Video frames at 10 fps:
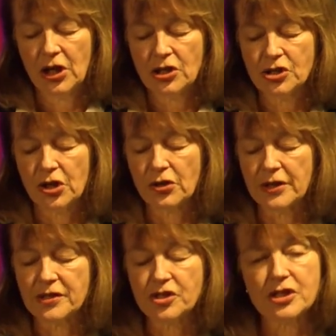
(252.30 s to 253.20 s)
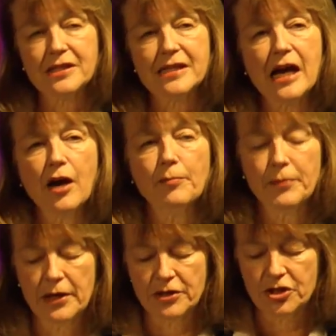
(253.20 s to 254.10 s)
showed us just how
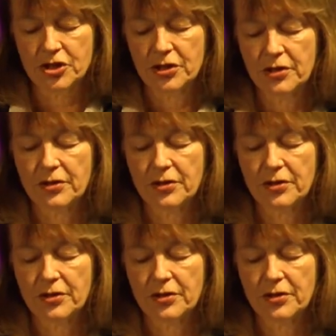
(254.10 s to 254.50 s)
much